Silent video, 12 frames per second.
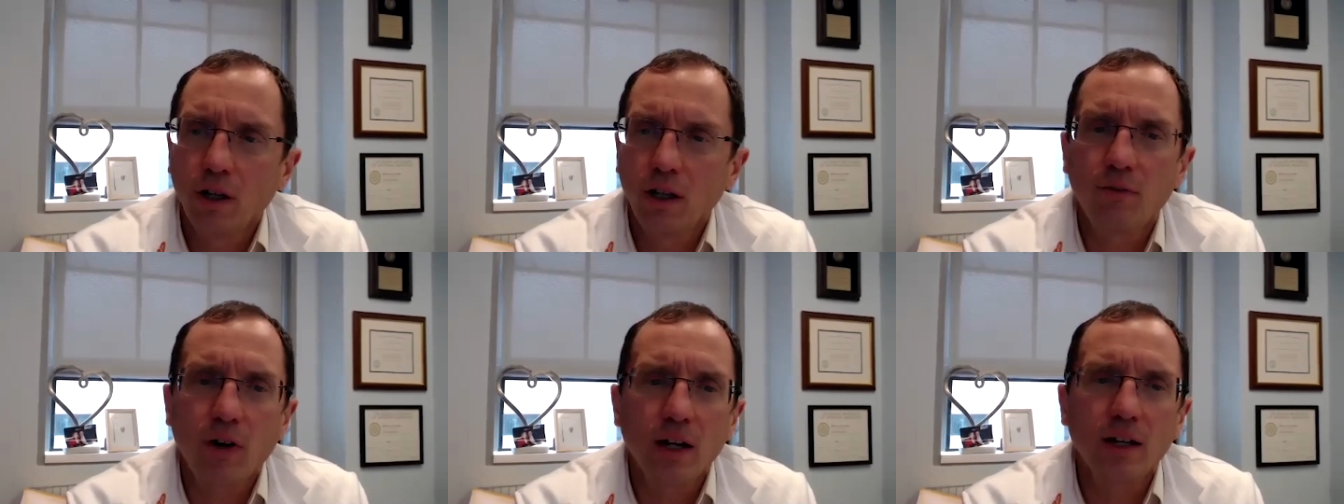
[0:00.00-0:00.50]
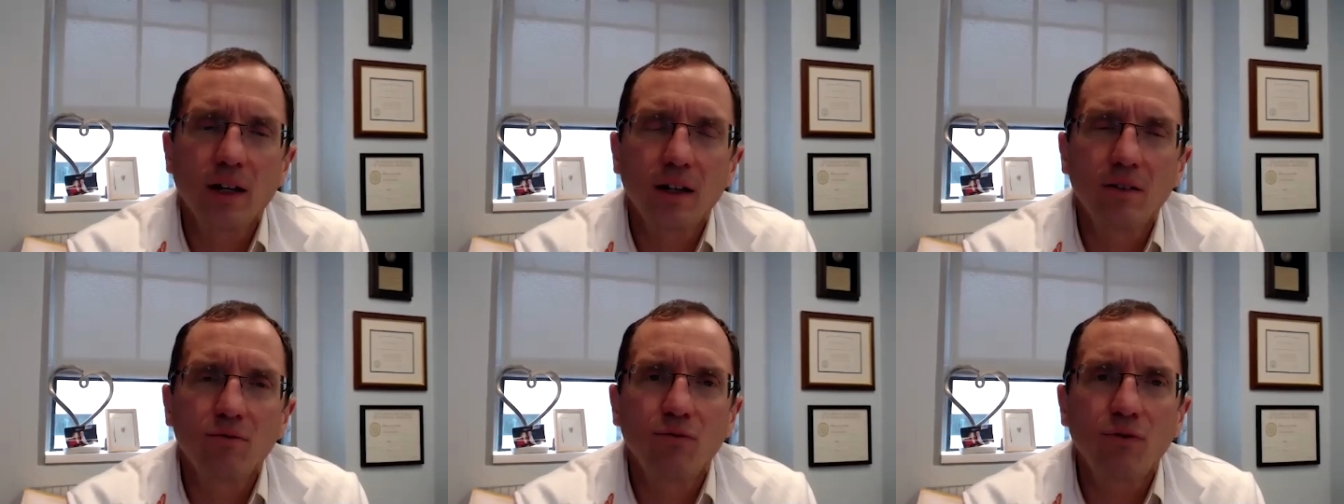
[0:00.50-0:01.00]
And if I get
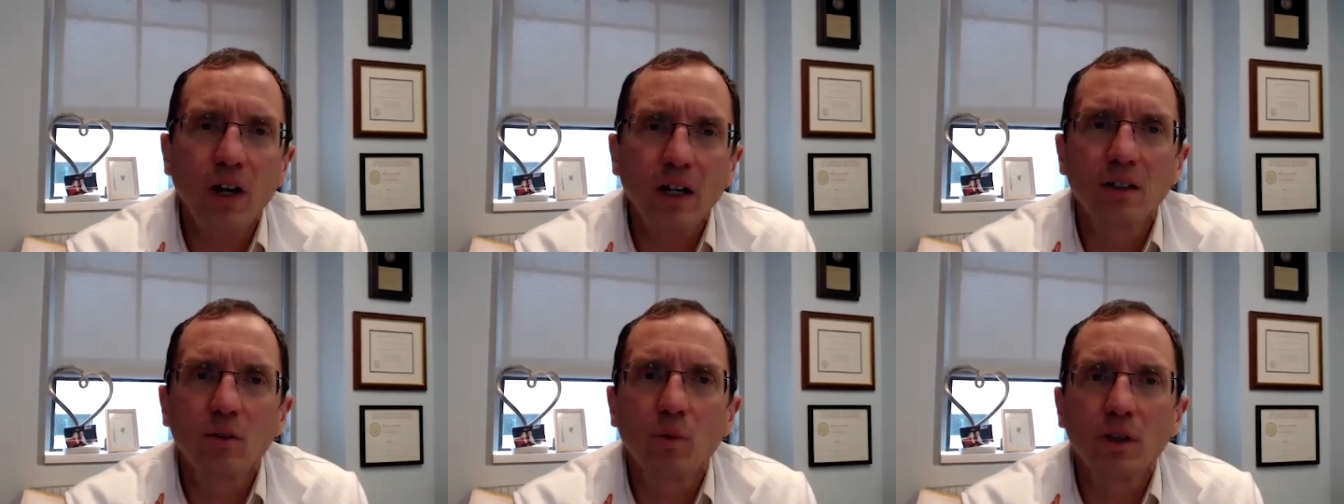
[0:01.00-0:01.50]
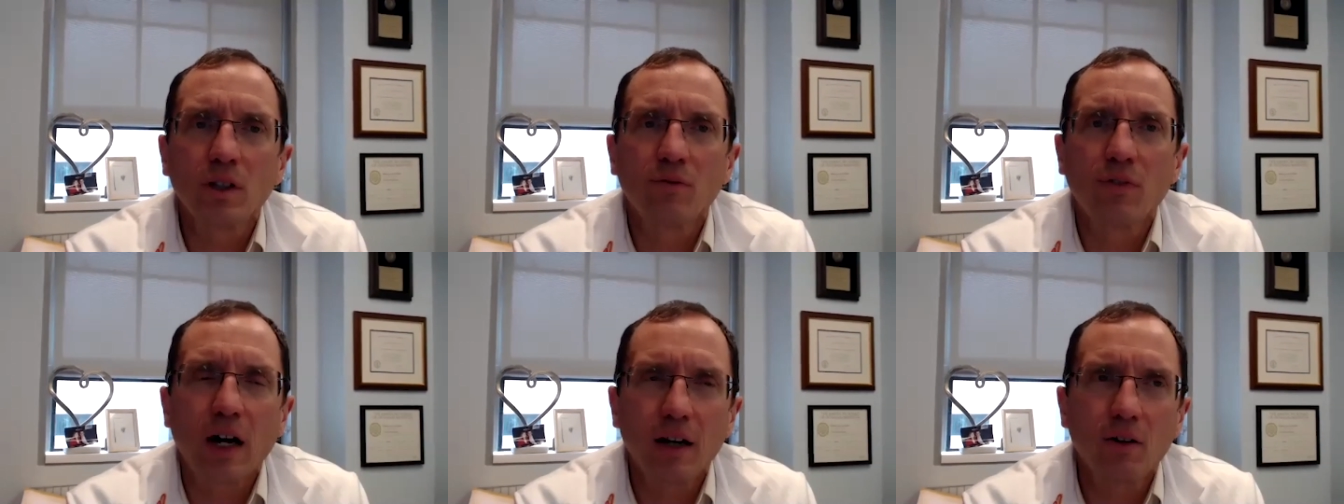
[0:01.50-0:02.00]
infected with the
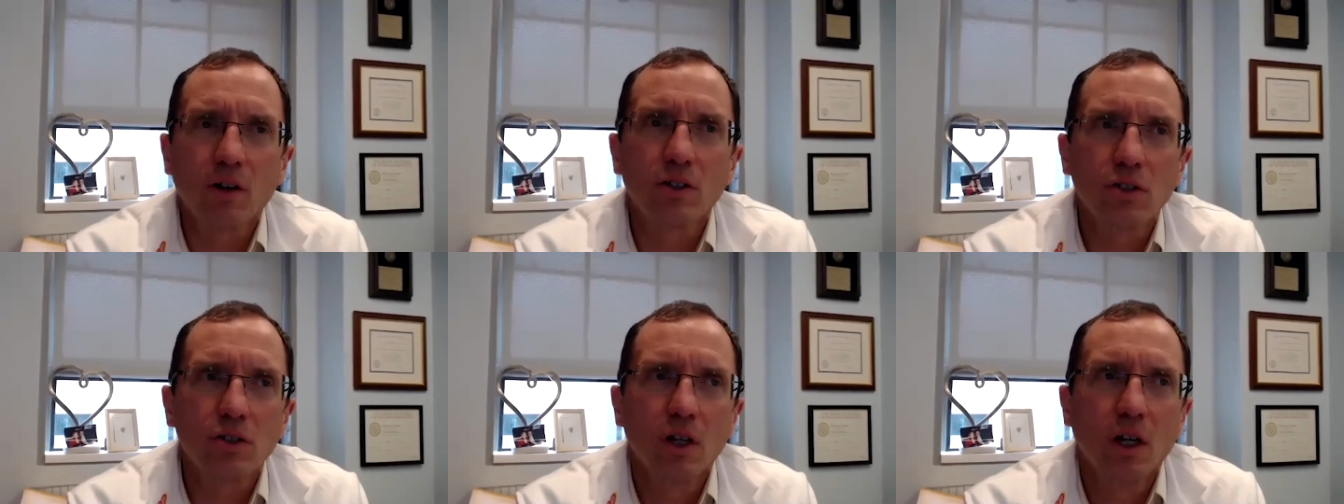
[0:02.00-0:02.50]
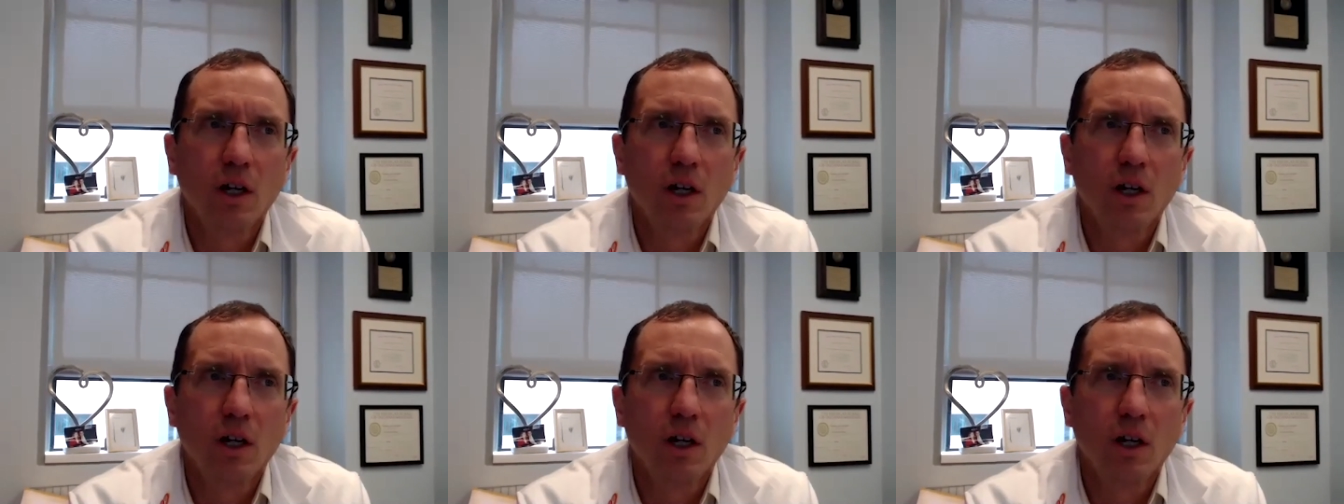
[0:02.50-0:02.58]
virus,